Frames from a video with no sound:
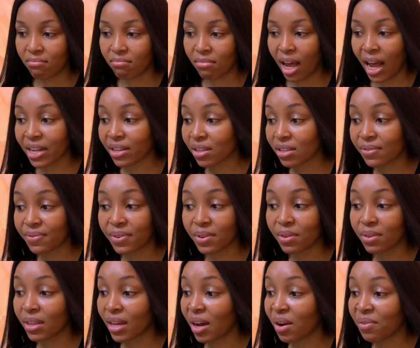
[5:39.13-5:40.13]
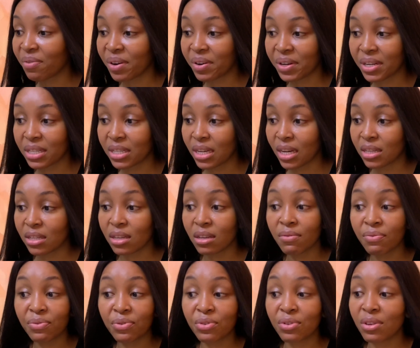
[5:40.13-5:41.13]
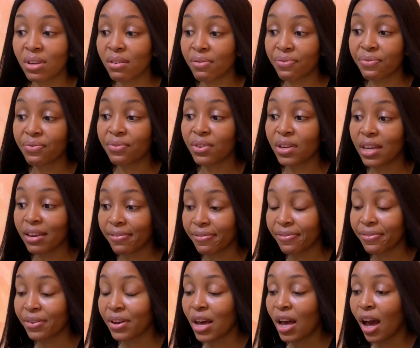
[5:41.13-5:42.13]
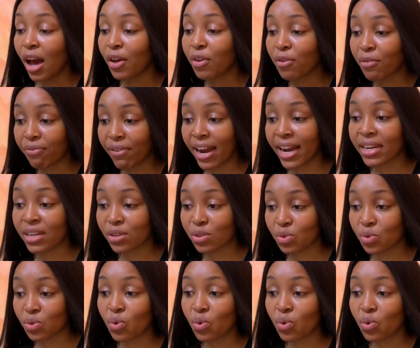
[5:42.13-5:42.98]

I just feel they're overrated. If you find a